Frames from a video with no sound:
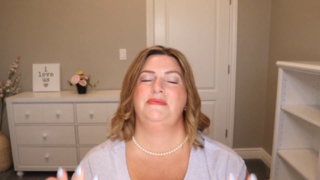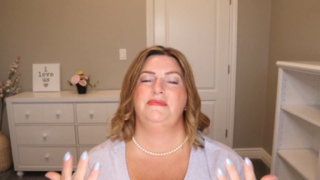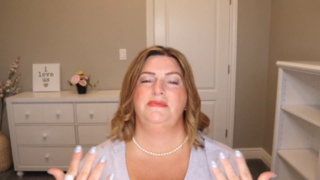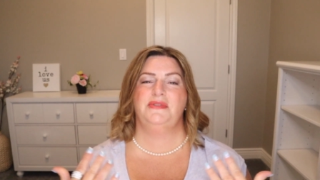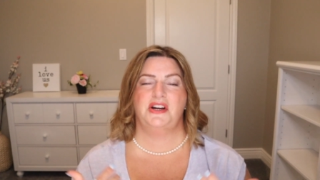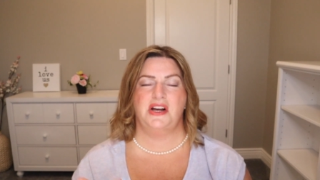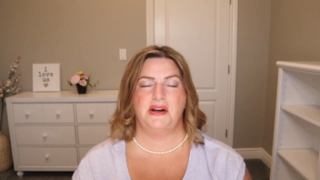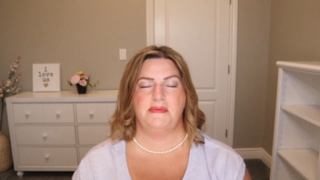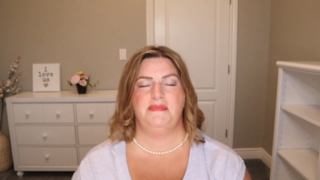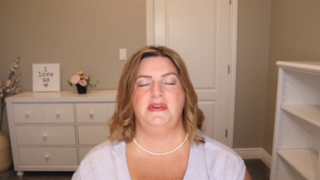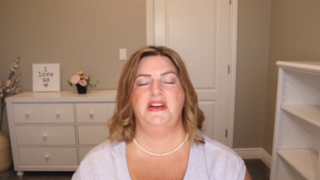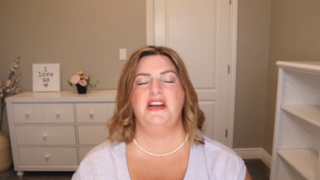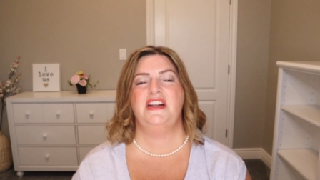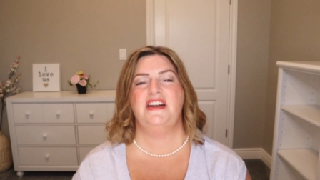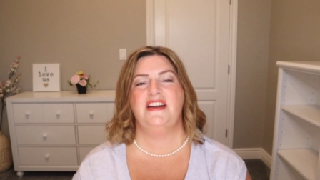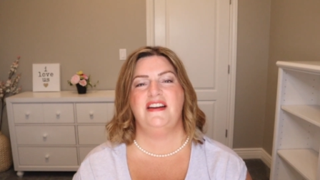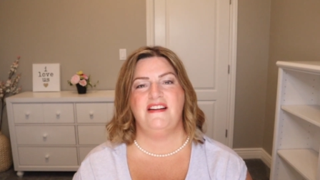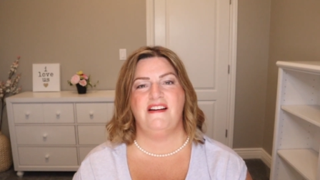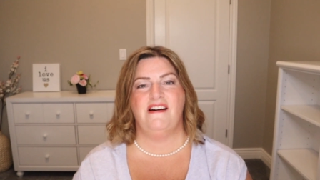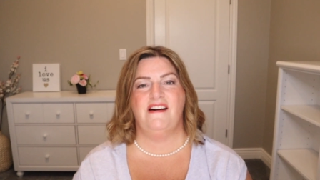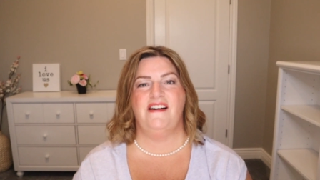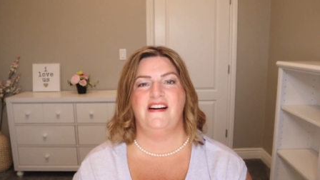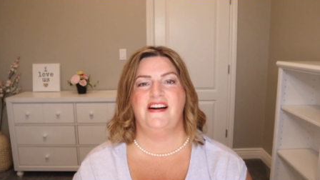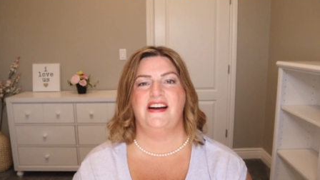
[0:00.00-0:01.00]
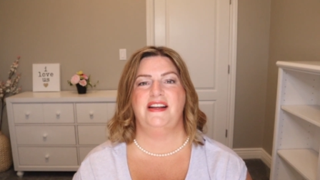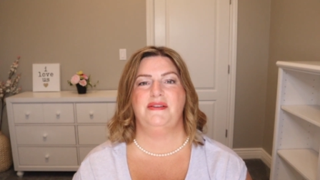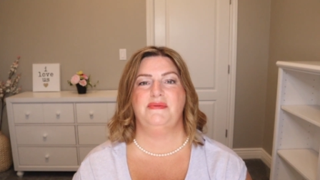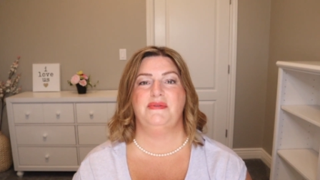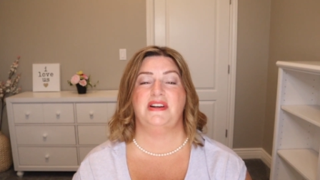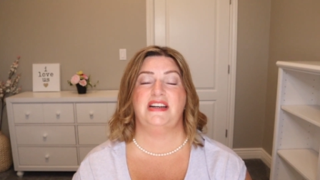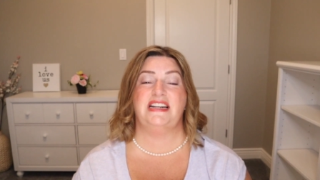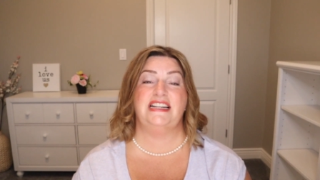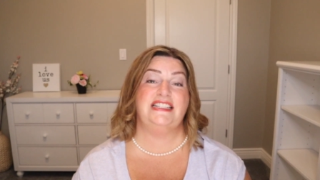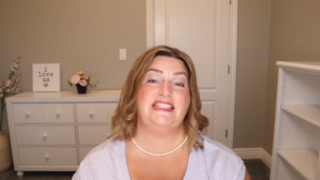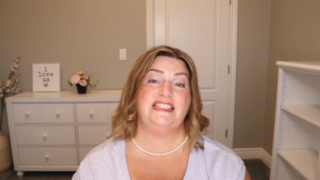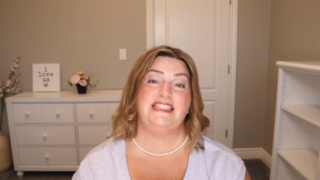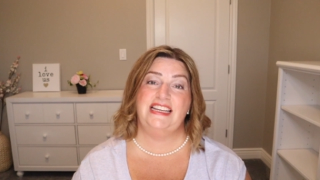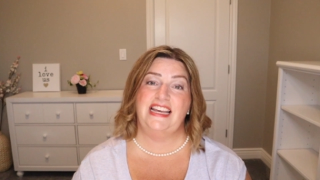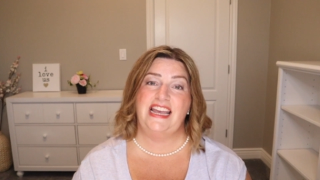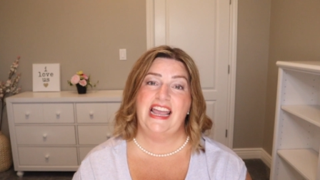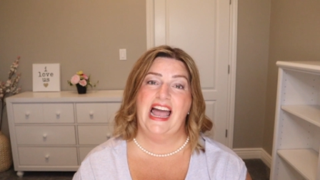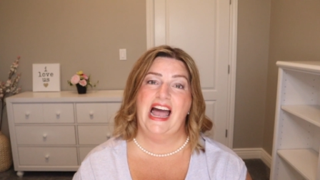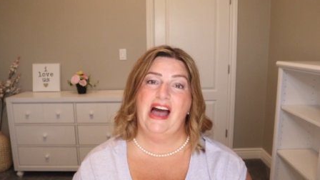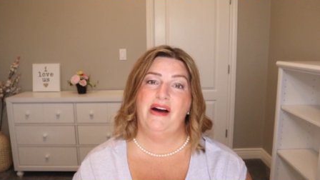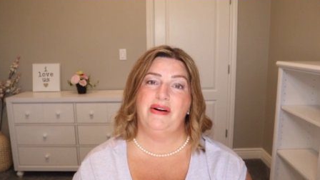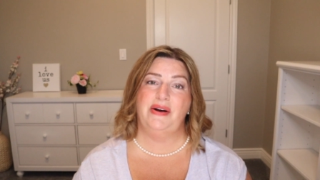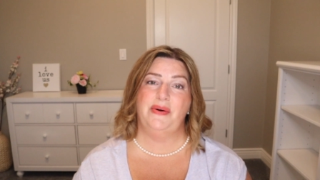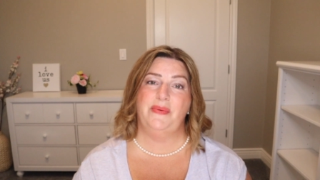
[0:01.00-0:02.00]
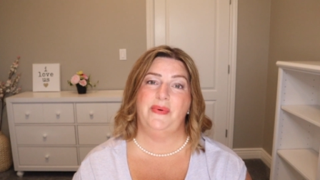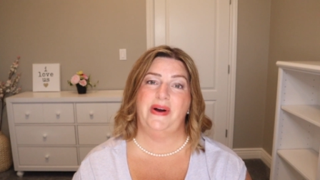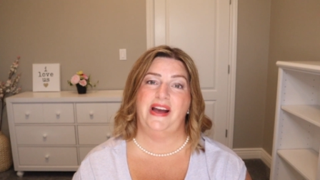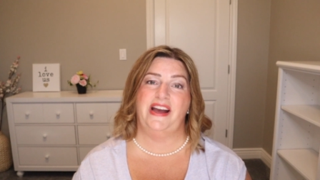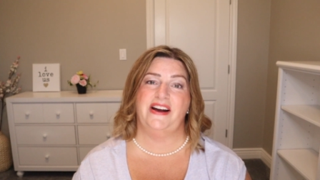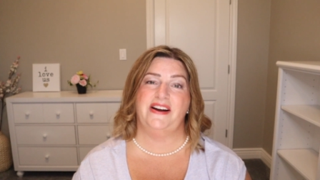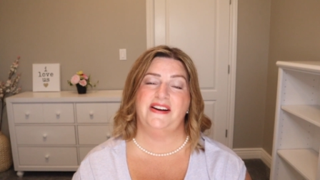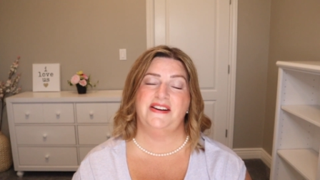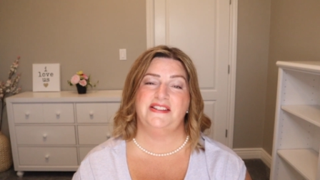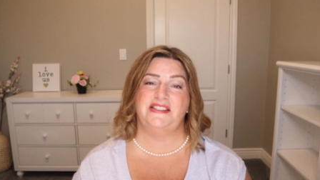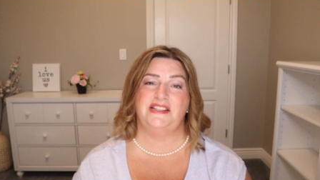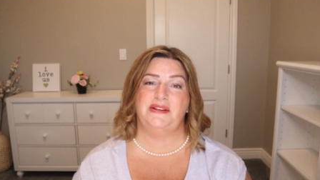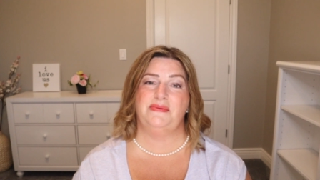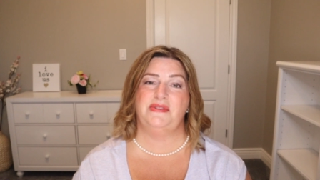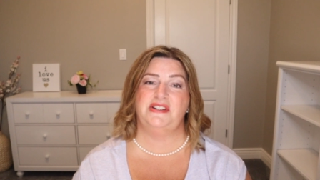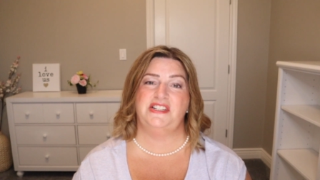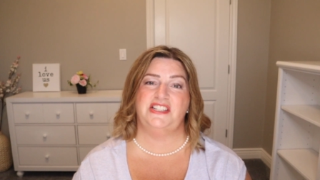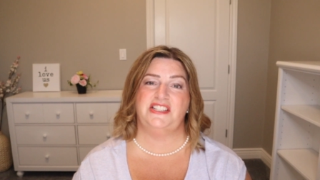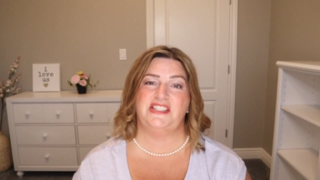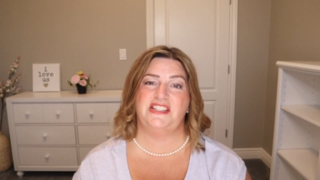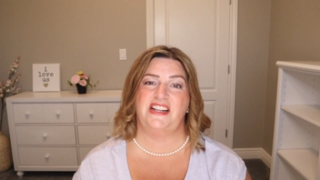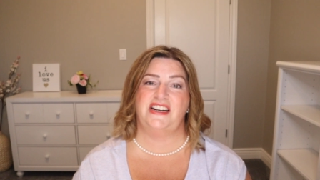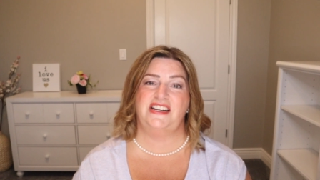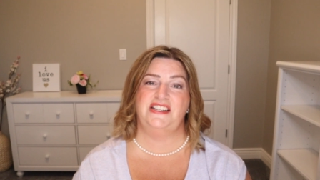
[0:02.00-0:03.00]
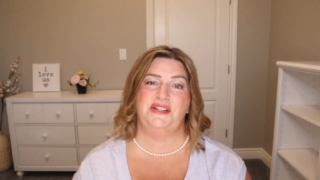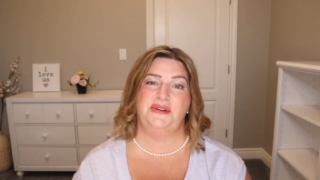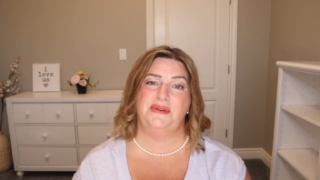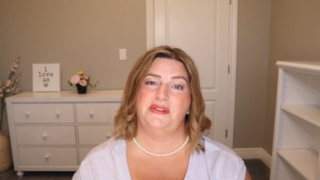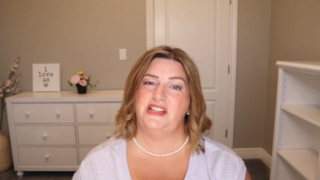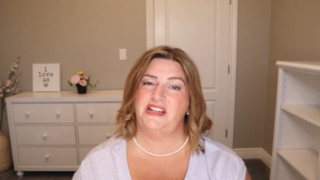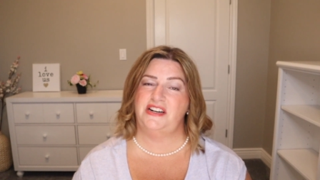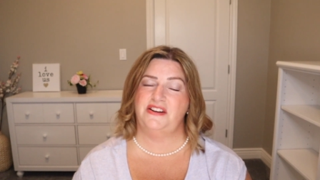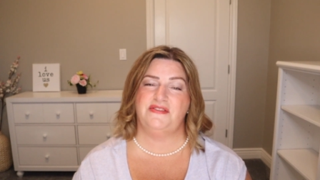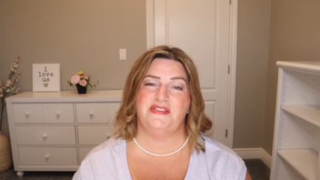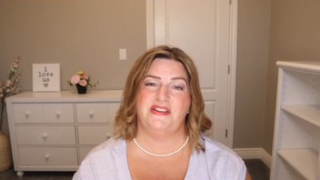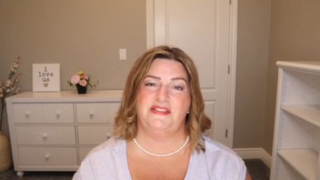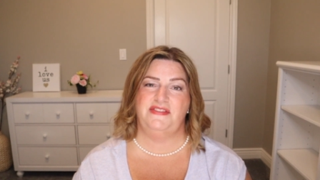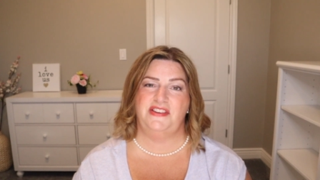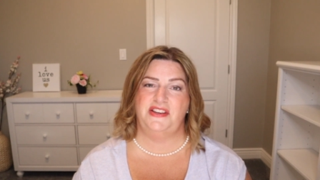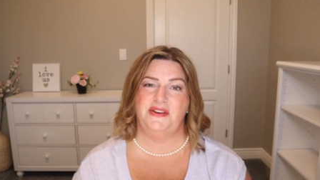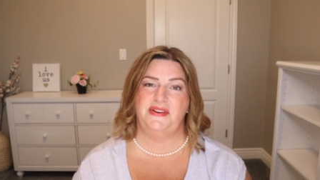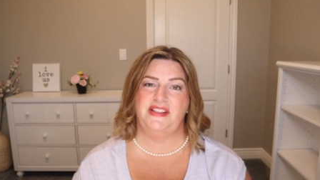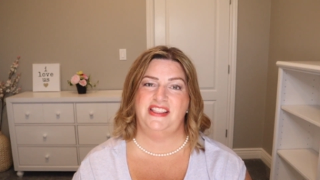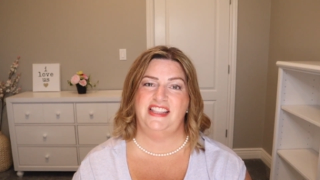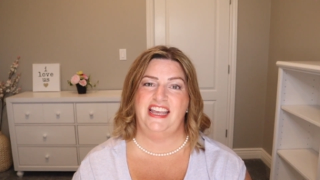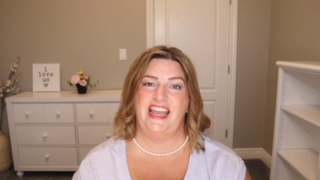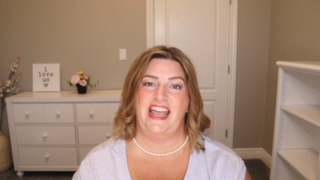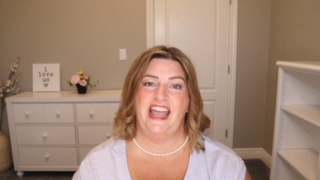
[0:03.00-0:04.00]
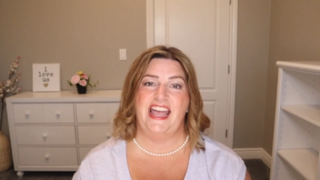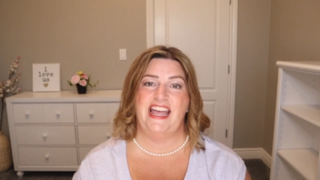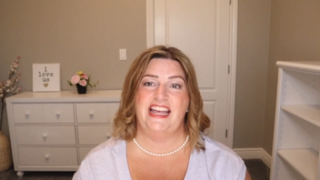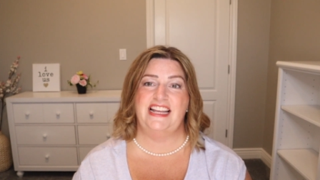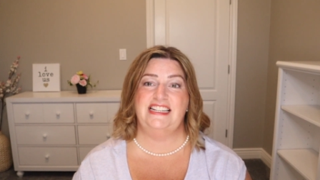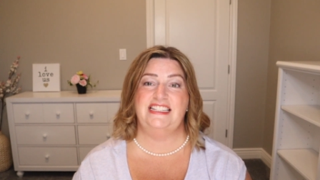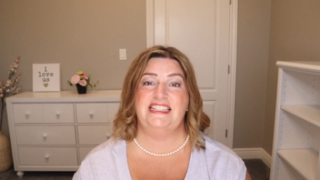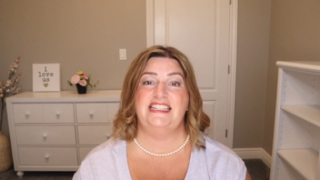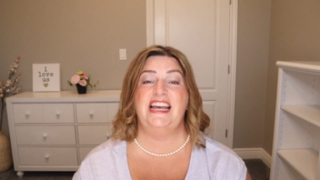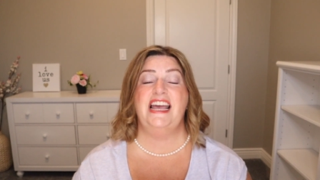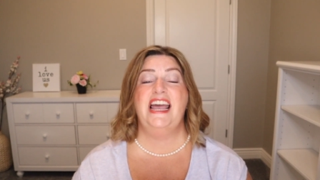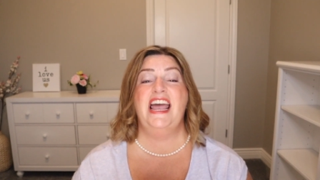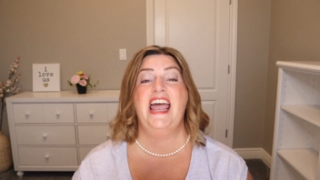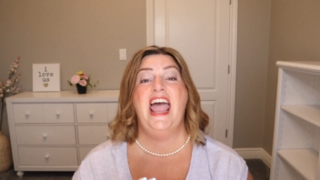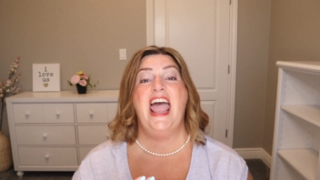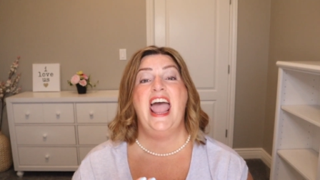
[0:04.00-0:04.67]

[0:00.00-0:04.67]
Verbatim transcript: We're gonna put it on, we're gonna see how it wears and we're just gonna do a little review at the end.